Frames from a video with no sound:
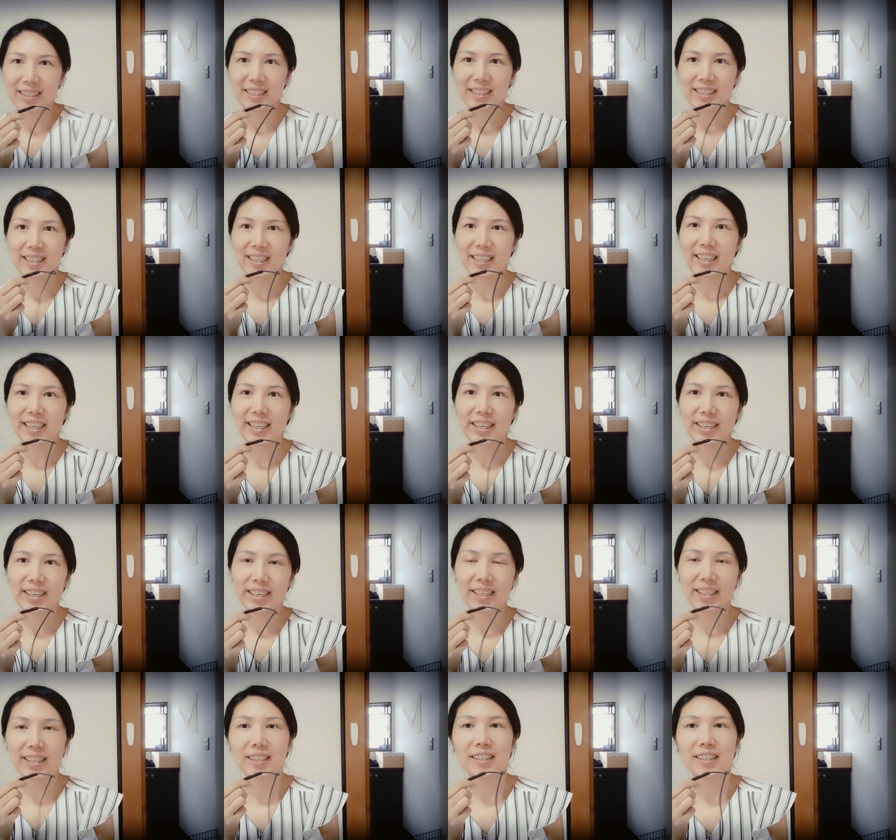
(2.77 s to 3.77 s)
Risa
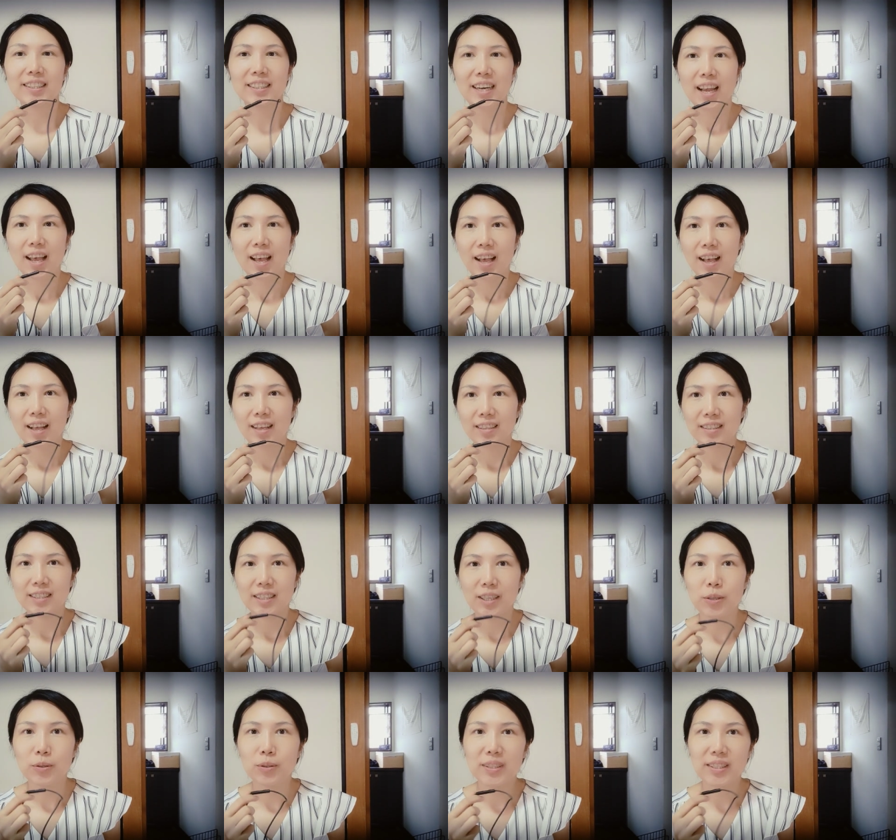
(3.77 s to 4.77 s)
here.
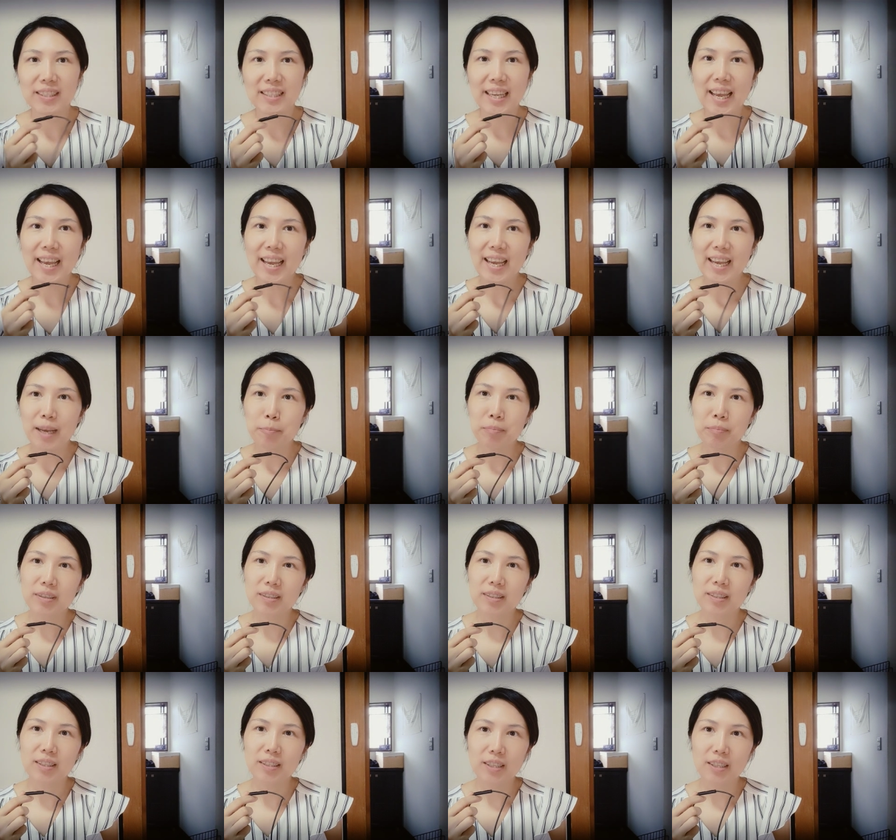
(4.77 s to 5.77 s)
So today I'm
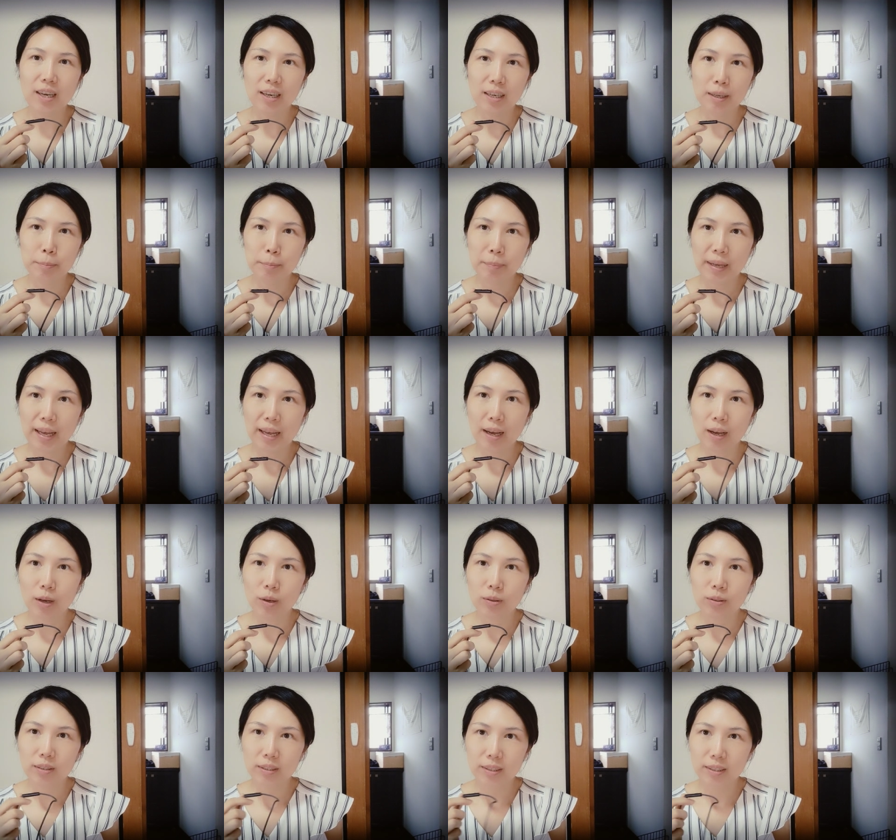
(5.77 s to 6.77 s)
gonna talk
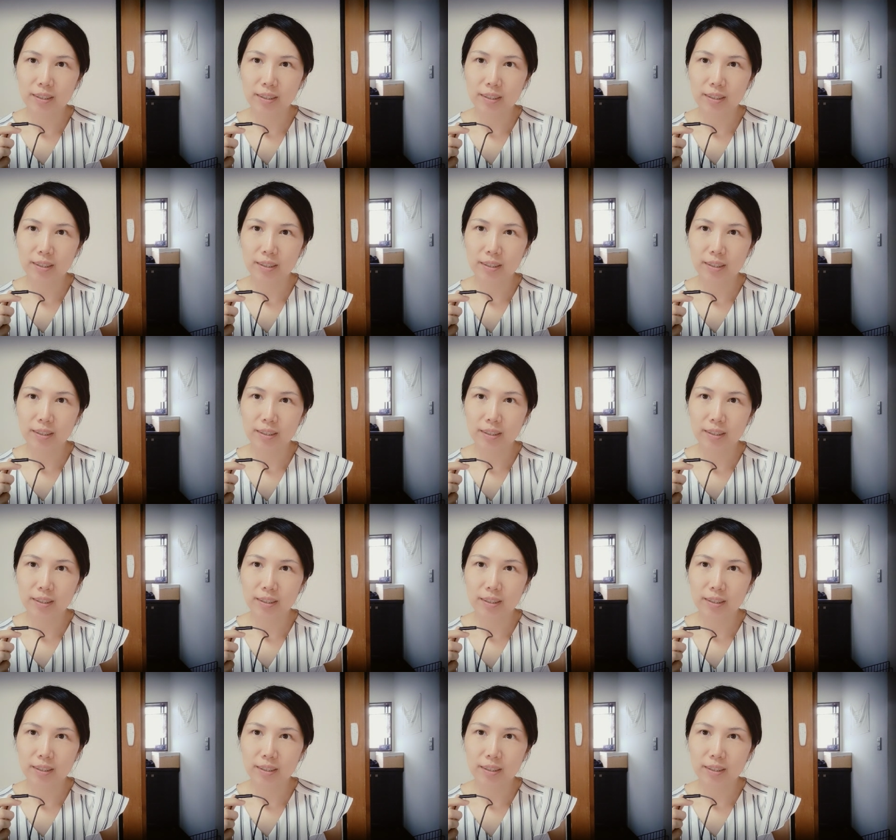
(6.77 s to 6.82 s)
about